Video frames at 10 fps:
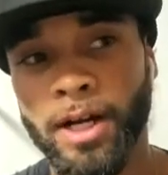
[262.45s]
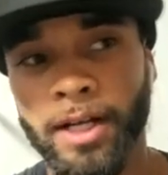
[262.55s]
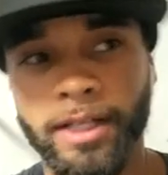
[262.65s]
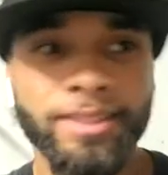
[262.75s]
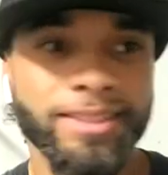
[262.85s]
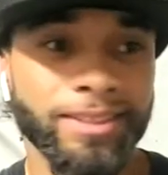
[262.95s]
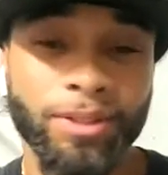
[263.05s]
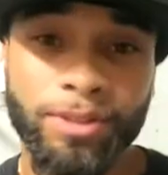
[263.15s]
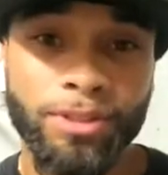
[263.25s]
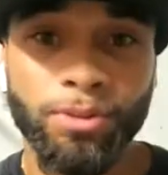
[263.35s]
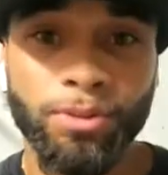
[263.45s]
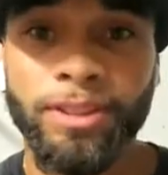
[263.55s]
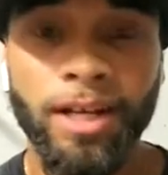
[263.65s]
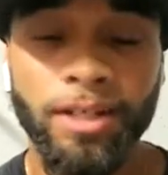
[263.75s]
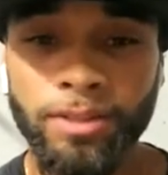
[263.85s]
I guess they sold it to a
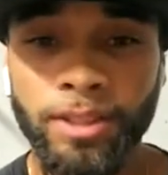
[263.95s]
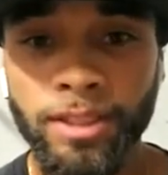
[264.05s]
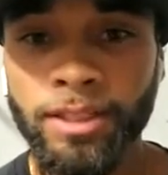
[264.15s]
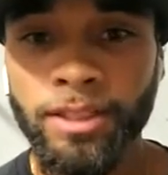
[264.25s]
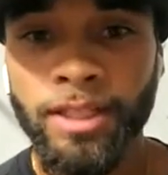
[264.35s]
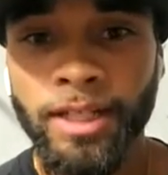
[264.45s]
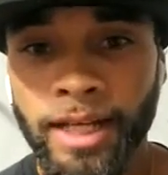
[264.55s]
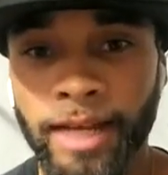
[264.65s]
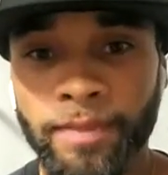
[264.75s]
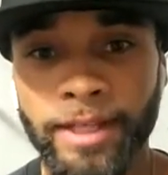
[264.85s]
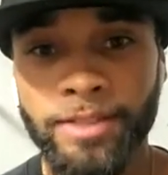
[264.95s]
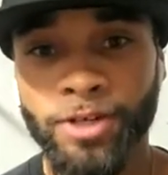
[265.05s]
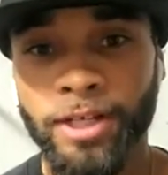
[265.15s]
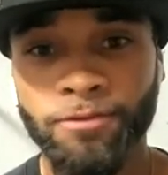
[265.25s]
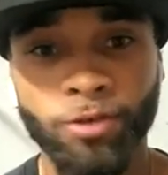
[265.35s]
soccer league, and they
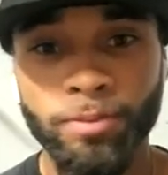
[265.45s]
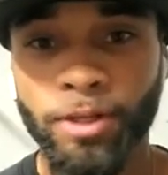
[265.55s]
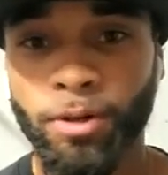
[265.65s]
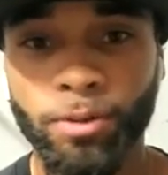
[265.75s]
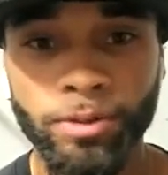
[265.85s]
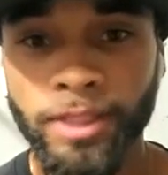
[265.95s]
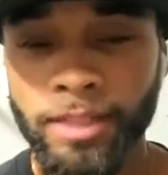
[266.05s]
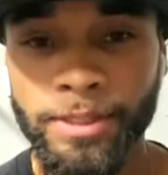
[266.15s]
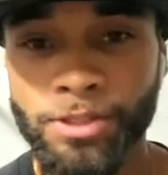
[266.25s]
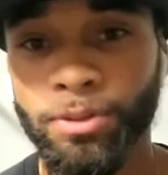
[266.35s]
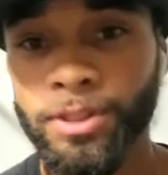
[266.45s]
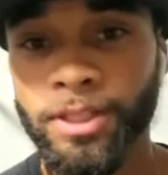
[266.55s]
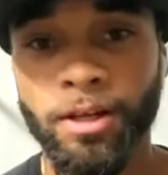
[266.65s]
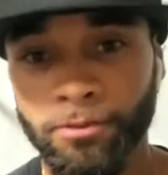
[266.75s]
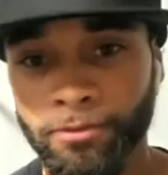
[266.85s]
transformed the whole stadium into a
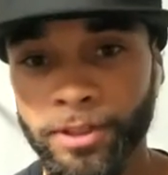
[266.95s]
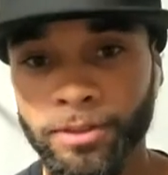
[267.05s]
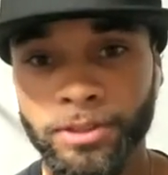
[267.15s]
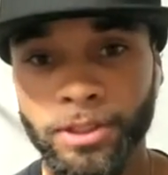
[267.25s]
soccer field.